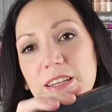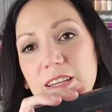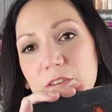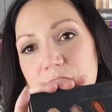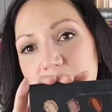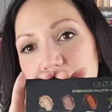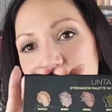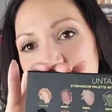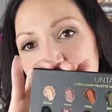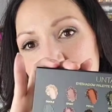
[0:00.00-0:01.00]
Now this is
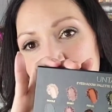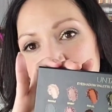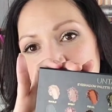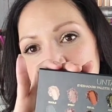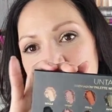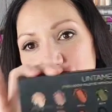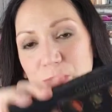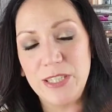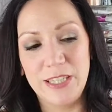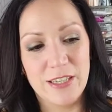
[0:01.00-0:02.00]
just a really
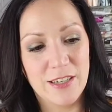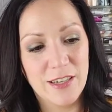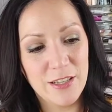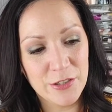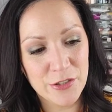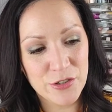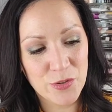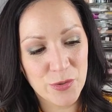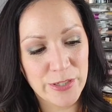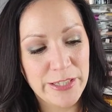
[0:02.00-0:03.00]
unique color
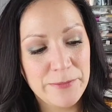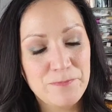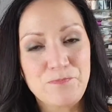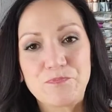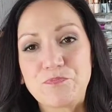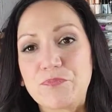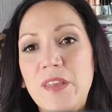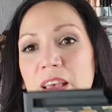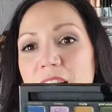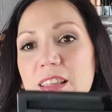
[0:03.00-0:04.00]
story.
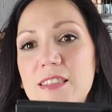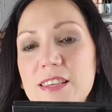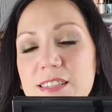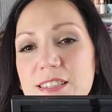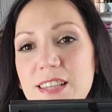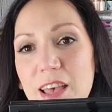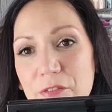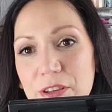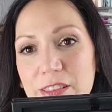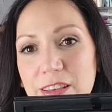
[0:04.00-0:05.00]
This is
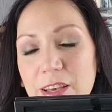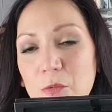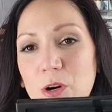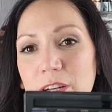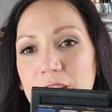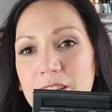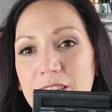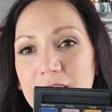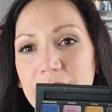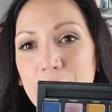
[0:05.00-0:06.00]
everything I wanted
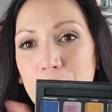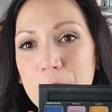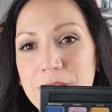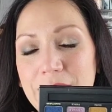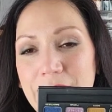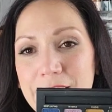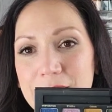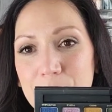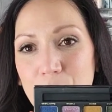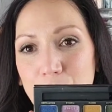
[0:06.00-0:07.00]
the Urban Decay
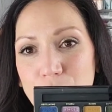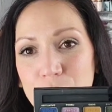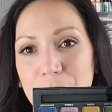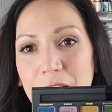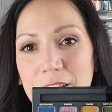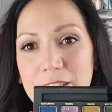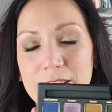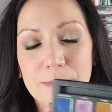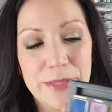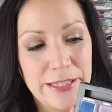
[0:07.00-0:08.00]
Subculture palette
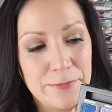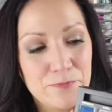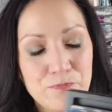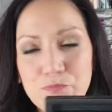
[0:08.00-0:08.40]
to be.